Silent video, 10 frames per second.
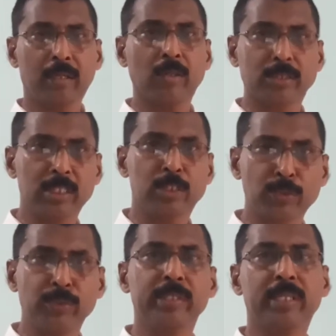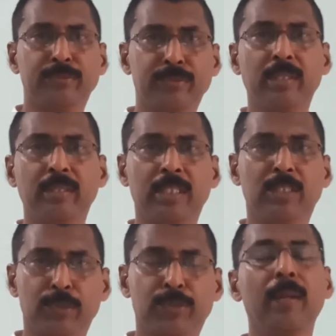crossed these two in the F1
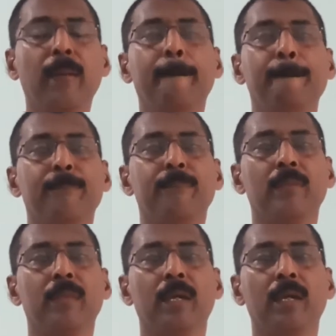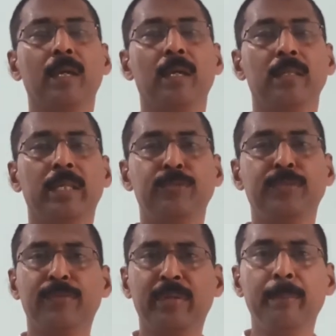as usual. The
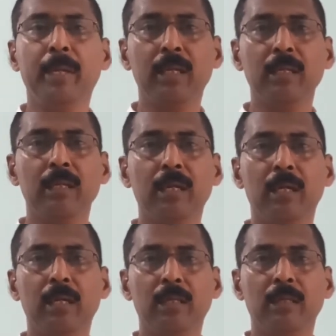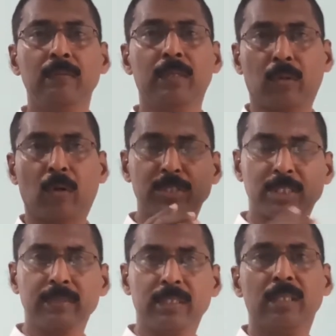F1 female were
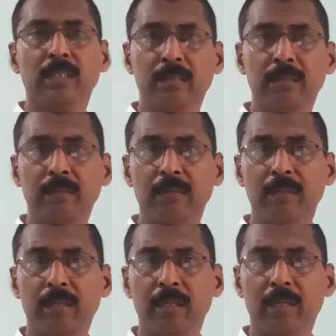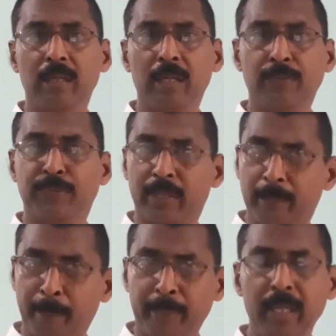crossed with the
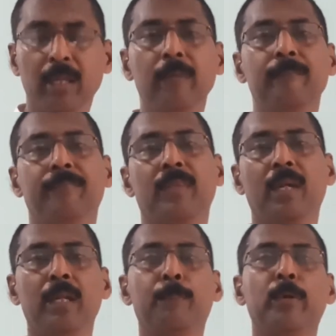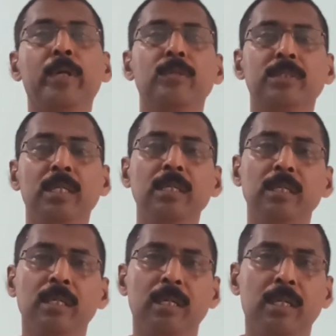F1 male and produced
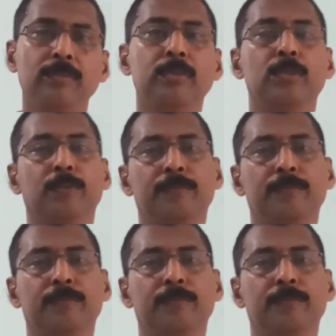the F2.